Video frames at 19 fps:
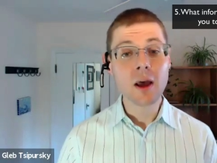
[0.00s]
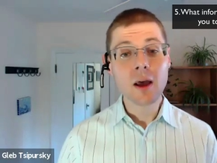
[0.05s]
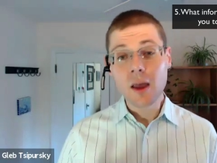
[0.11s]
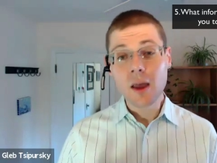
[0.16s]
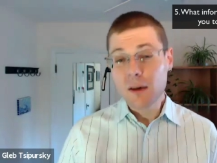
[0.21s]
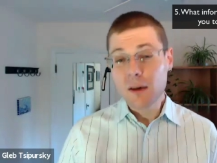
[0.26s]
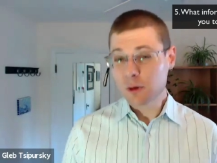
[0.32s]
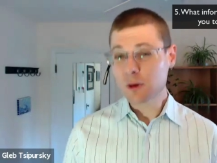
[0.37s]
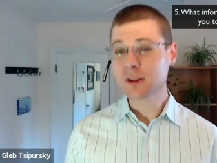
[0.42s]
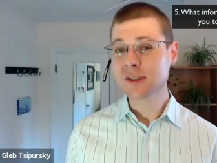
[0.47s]

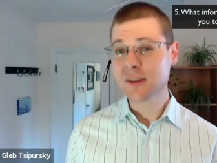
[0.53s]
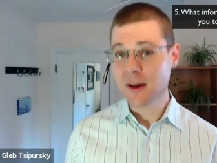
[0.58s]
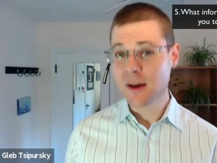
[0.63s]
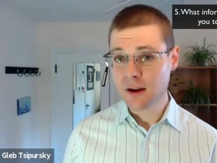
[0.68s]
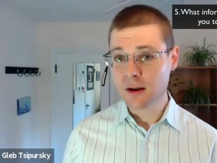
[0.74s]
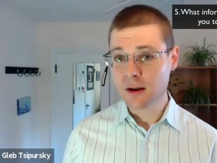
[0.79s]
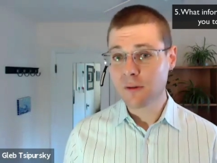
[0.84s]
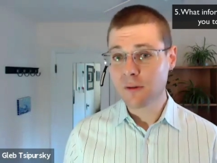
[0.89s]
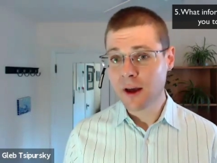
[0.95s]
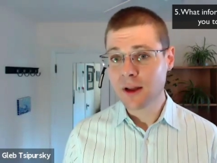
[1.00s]
If you decide in
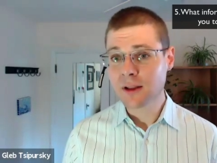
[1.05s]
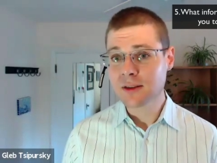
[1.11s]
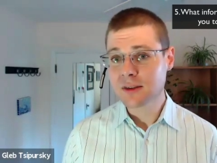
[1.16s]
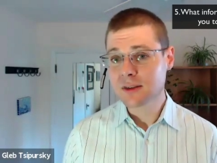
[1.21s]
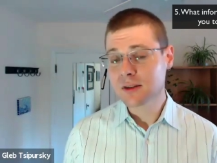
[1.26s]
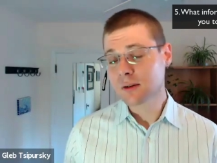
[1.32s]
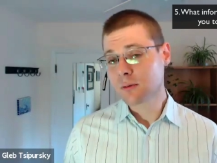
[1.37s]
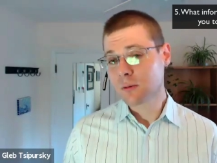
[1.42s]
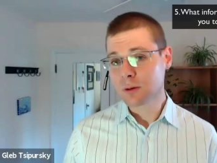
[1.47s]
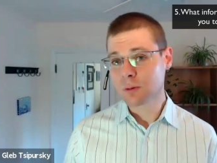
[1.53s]
advance,
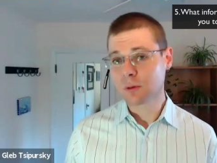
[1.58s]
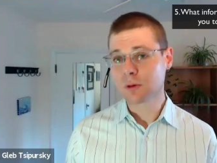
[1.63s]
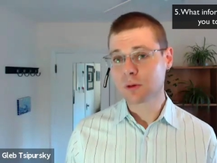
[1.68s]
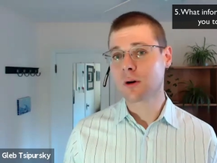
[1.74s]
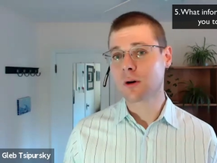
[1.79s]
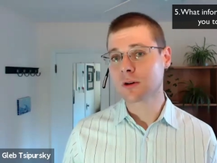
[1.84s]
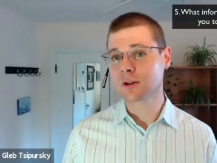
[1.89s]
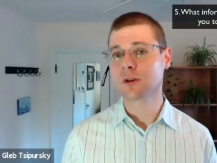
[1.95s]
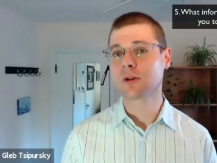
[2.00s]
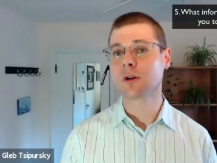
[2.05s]
what would
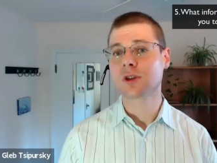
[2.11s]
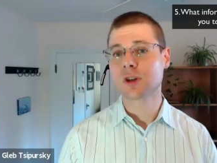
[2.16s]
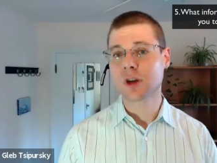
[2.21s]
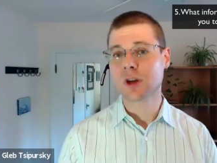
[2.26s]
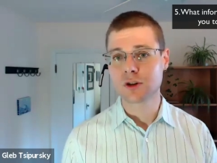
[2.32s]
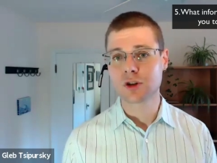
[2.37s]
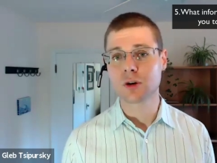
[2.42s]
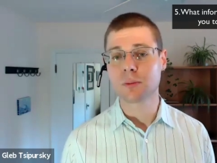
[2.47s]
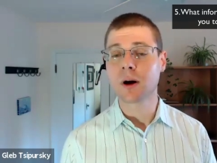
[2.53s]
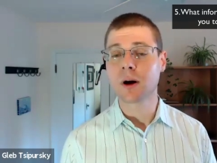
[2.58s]
cause you to change
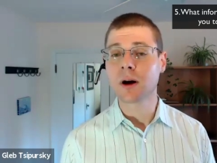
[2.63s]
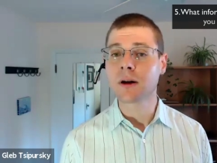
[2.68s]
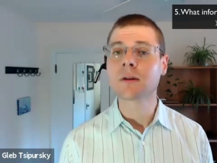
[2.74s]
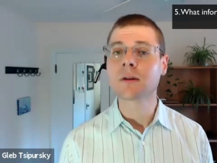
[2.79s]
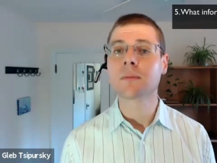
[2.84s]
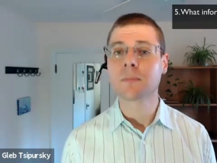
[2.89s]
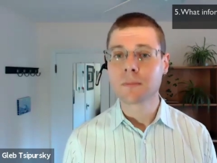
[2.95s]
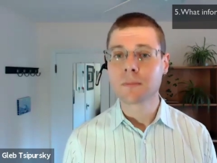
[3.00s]
your mind?